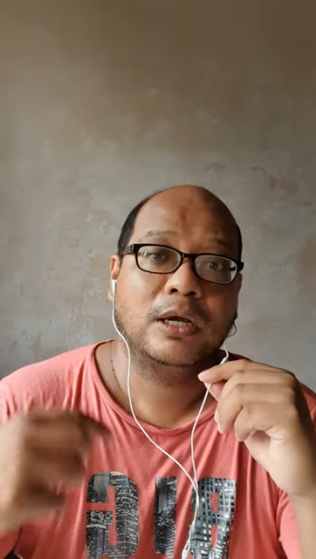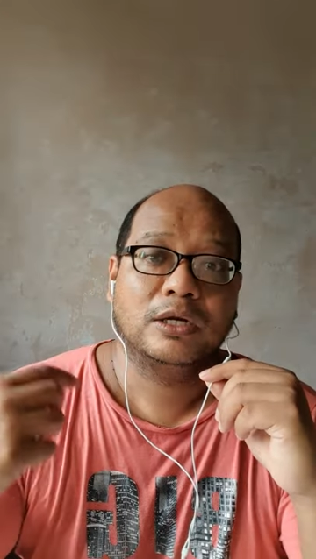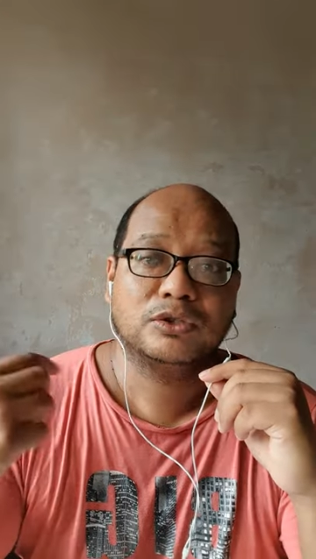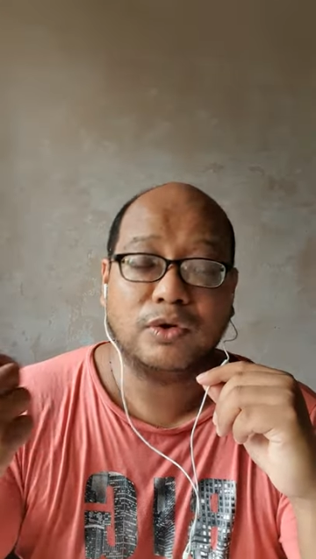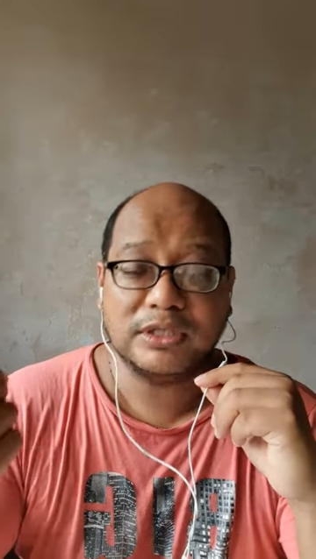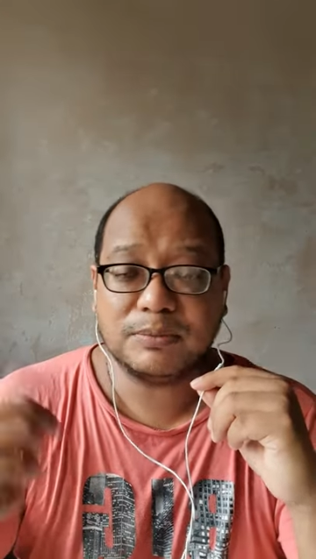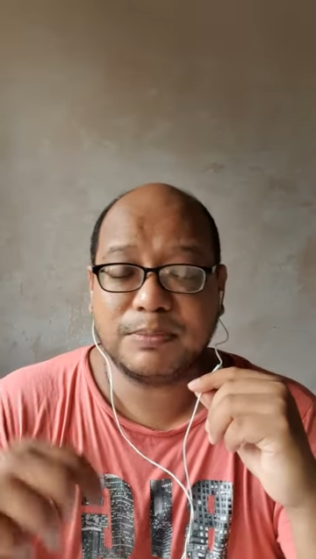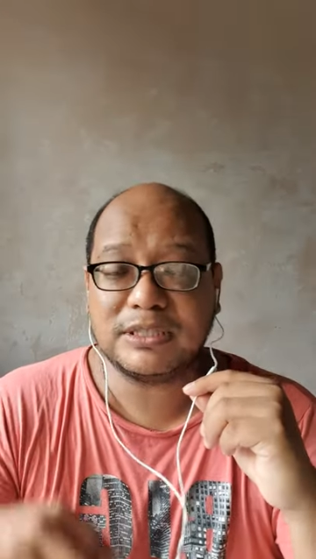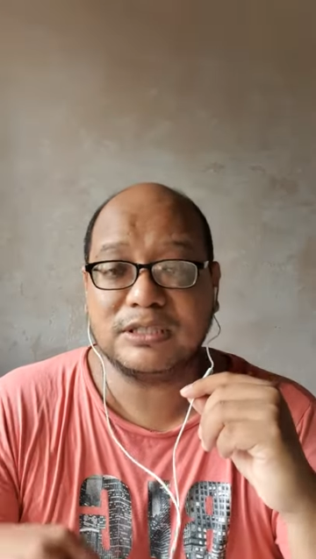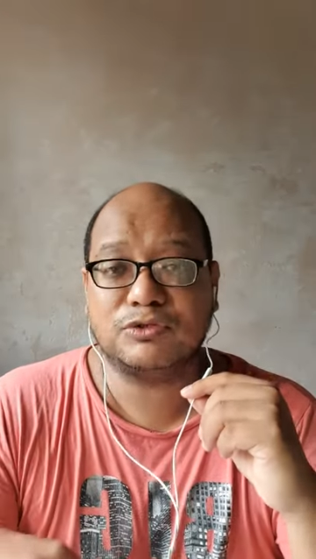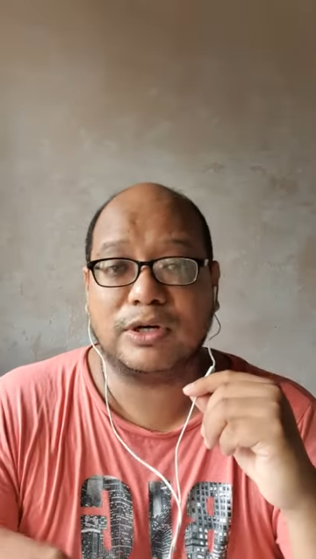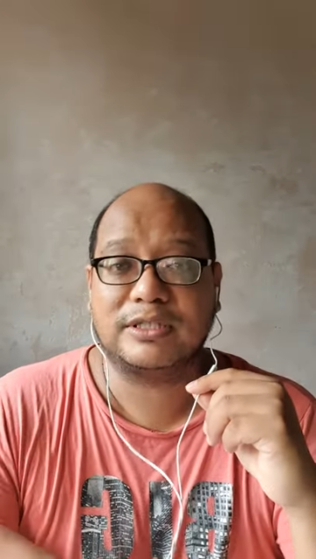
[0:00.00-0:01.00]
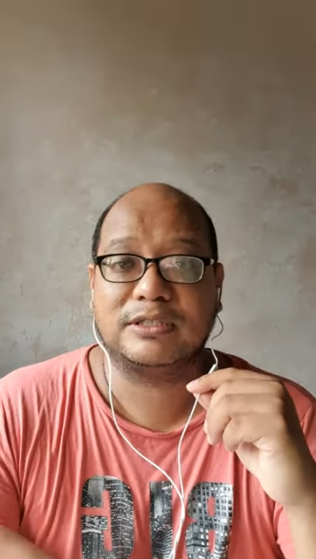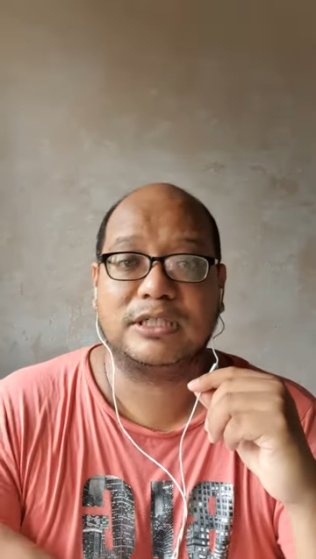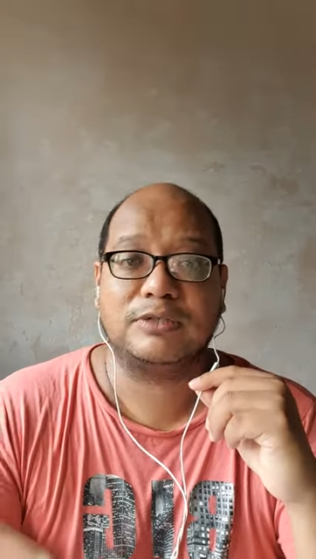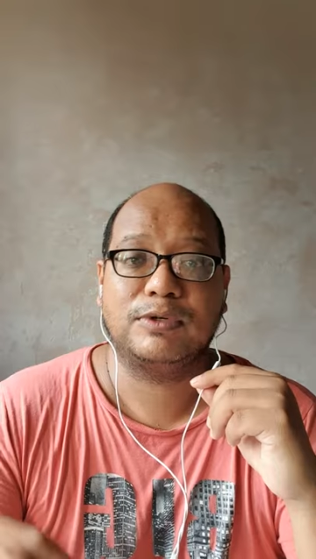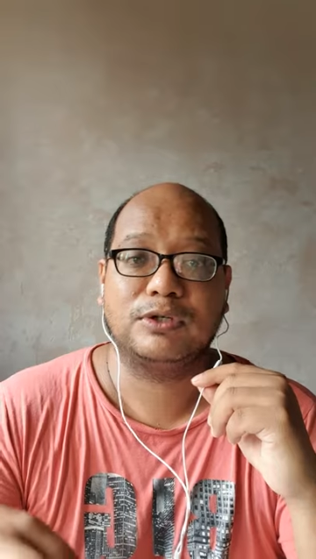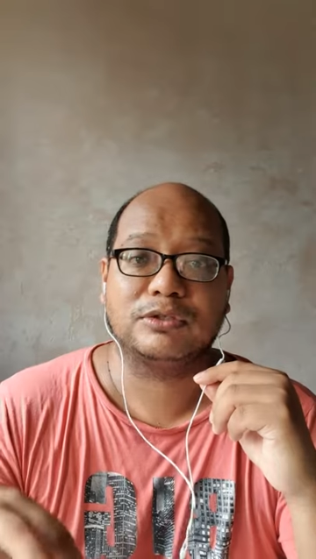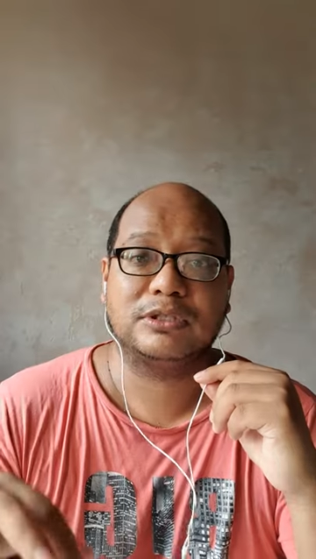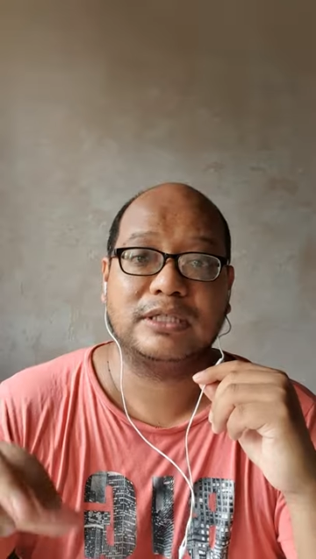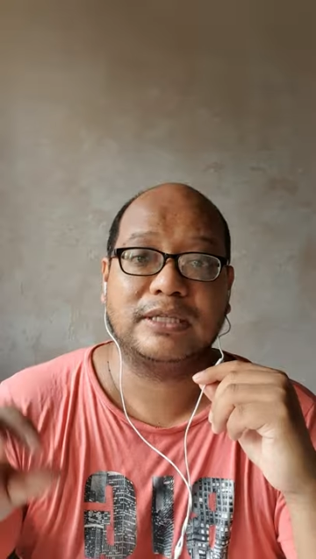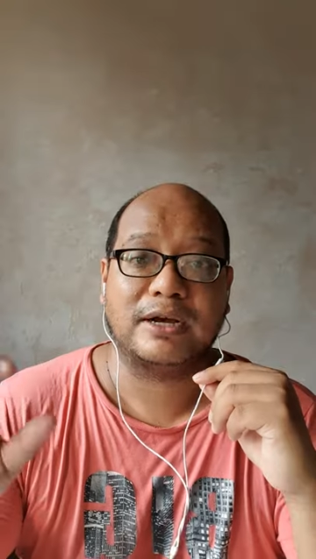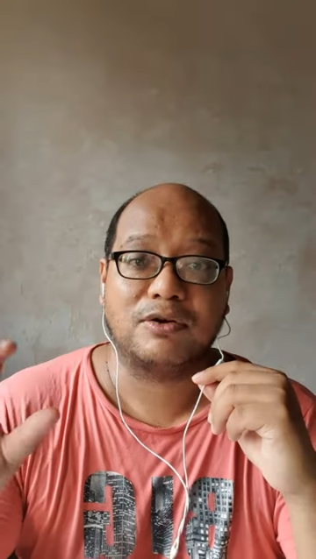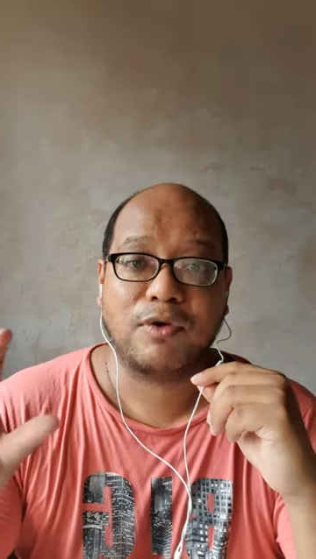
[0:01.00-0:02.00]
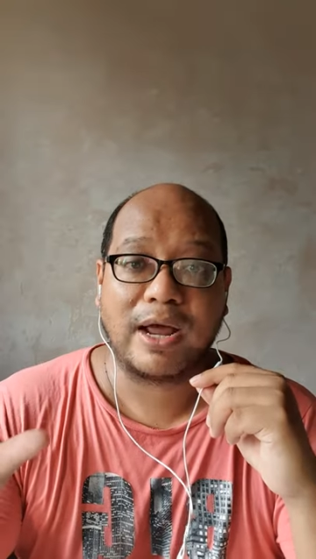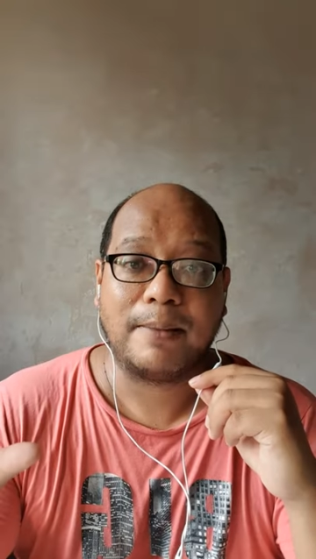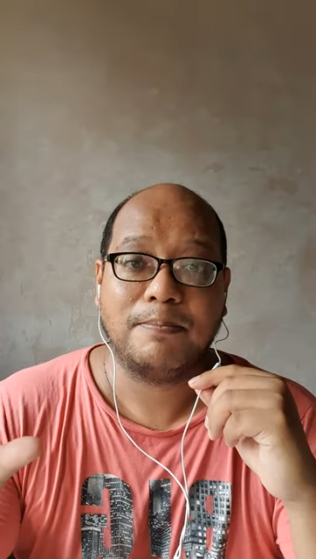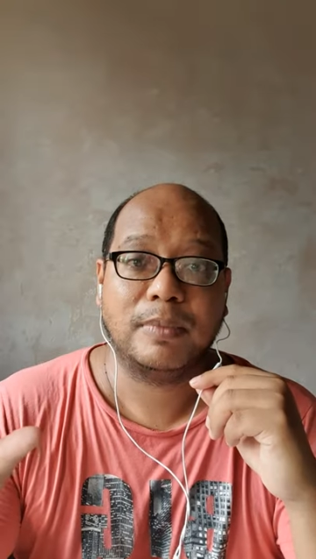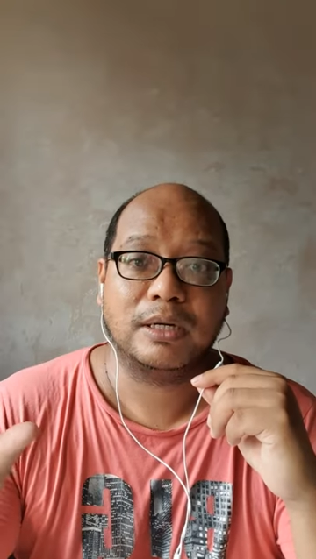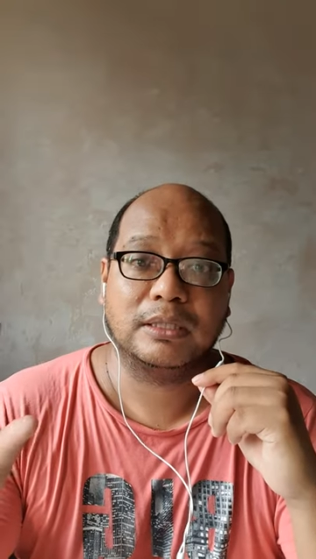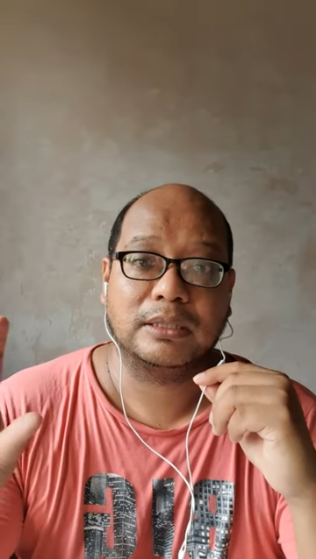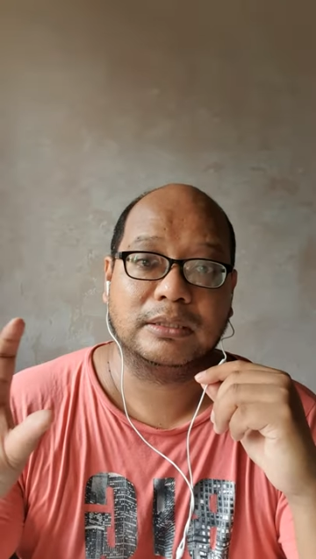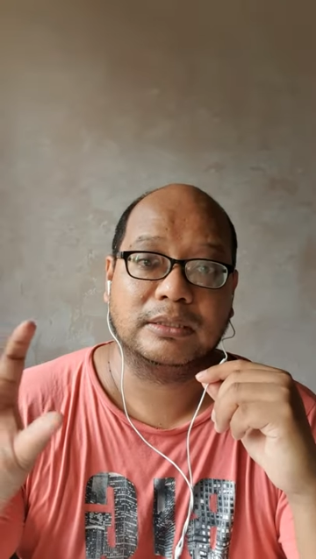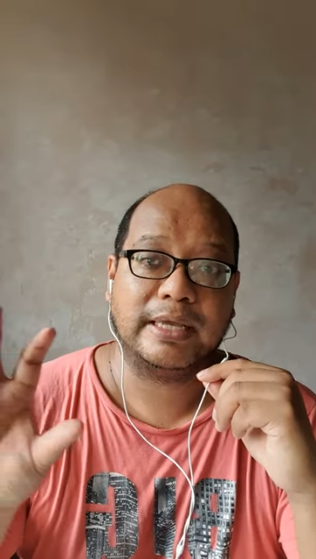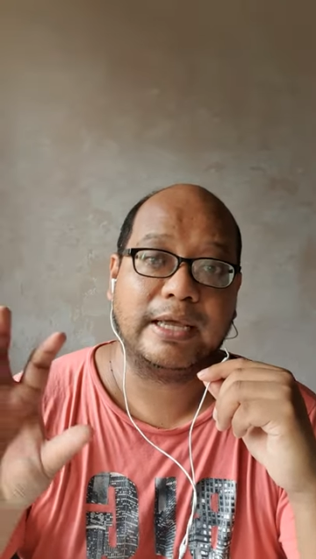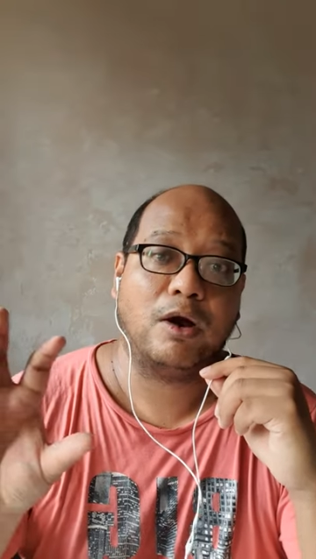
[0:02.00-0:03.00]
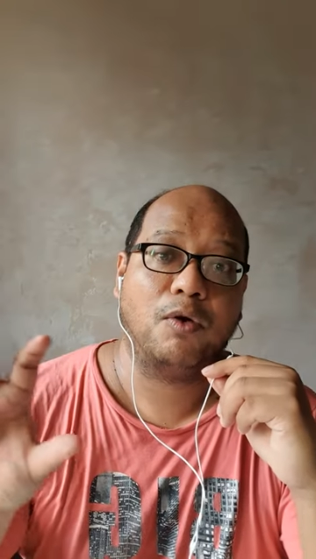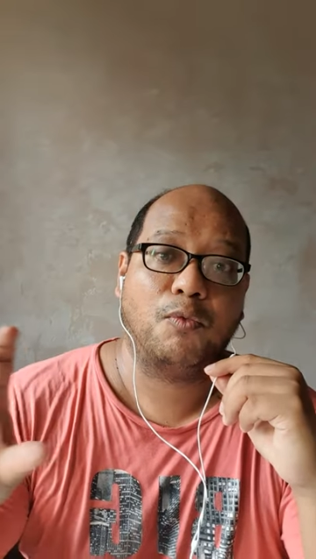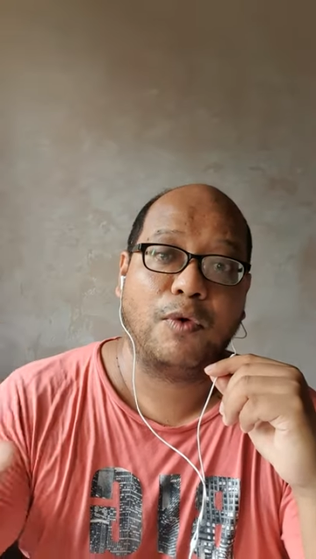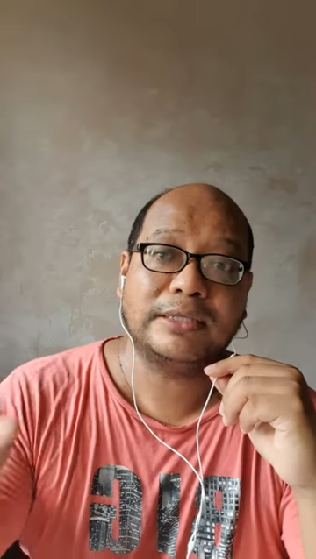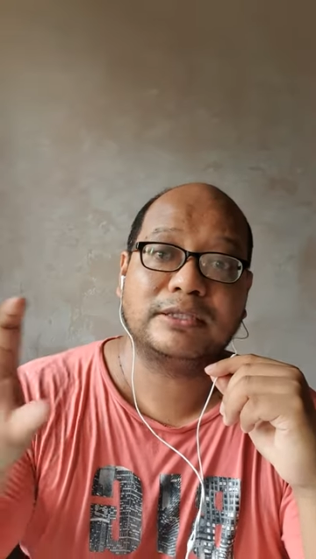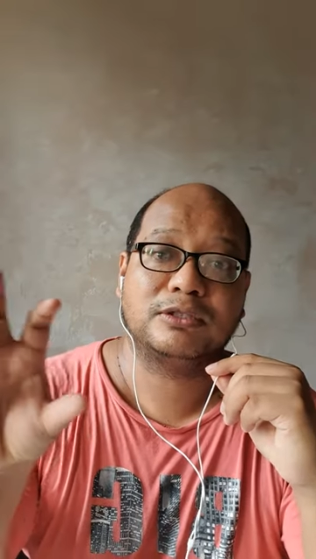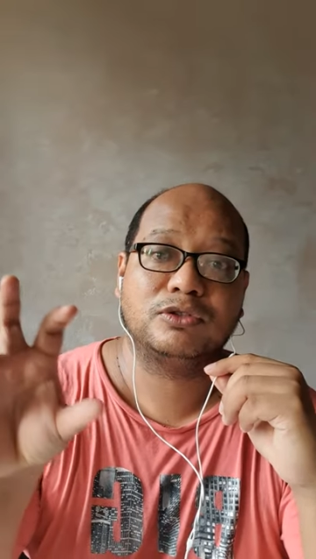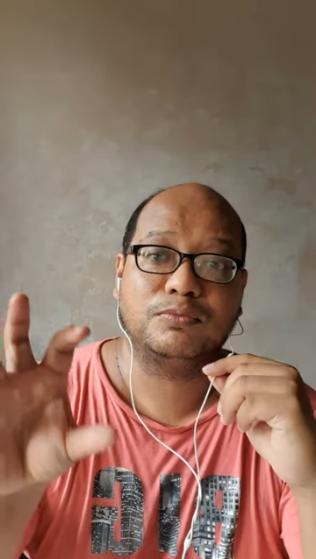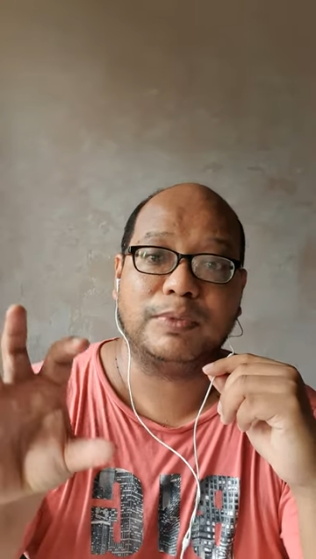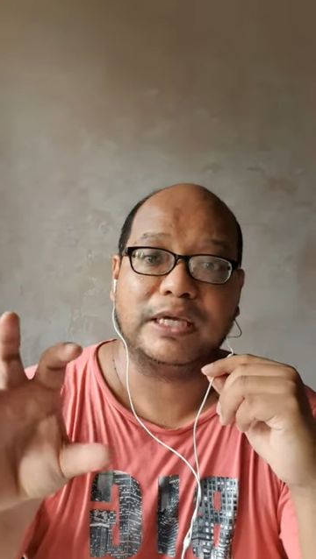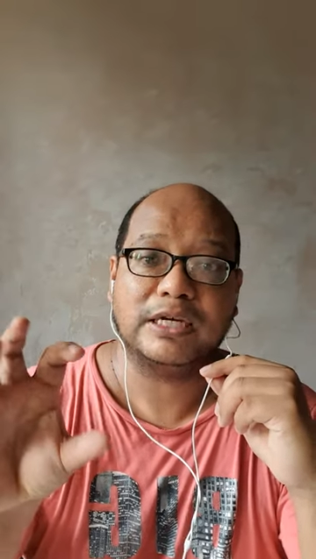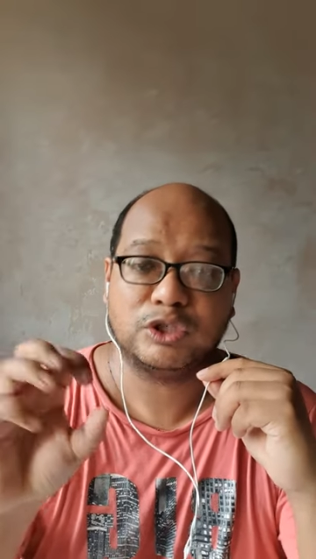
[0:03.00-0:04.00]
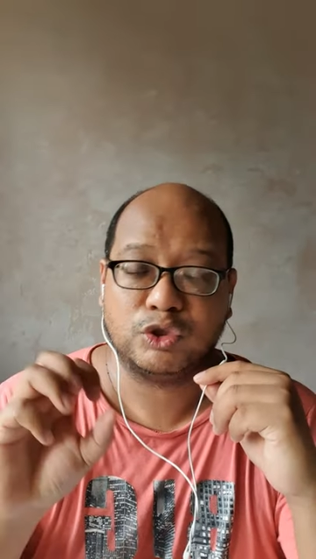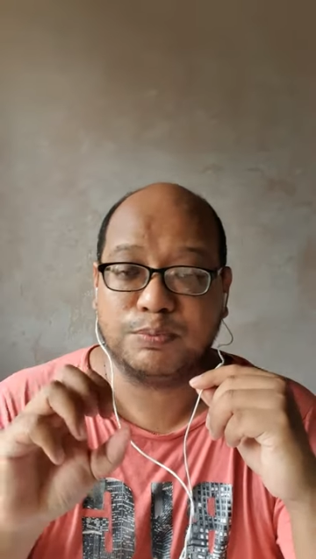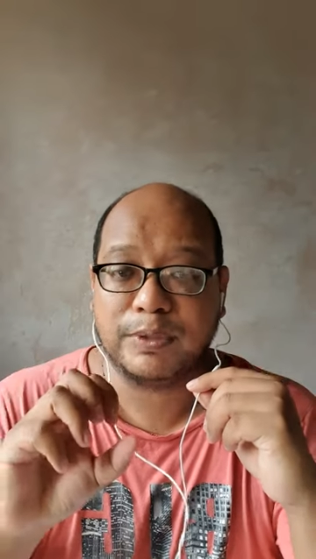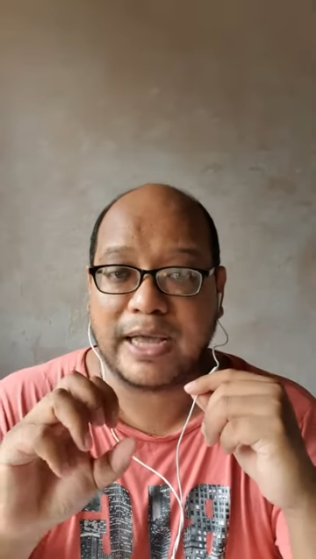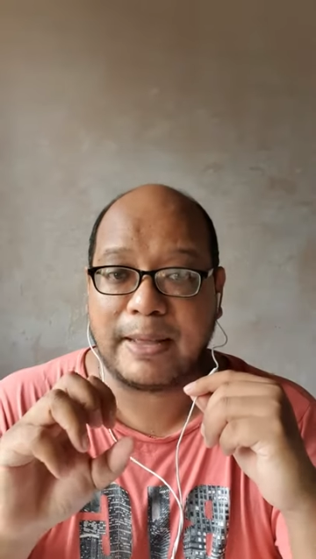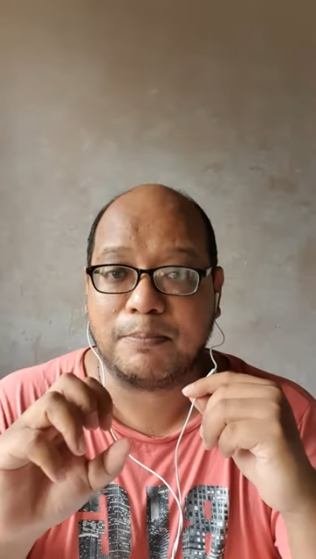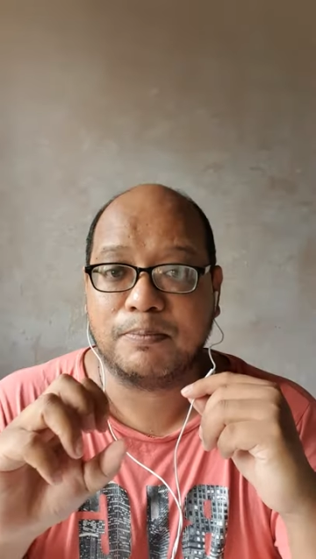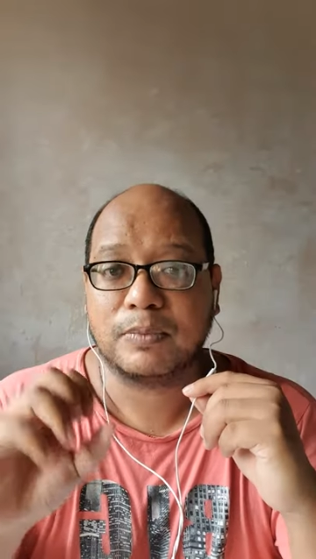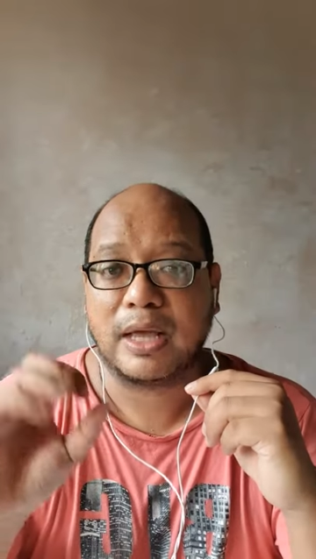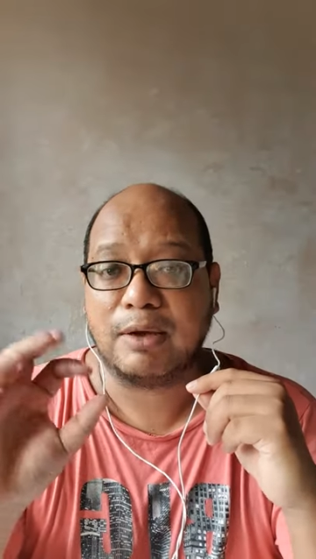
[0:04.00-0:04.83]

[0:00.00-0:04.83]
So as a business strategy, we could see that Grab, they want to be a super app.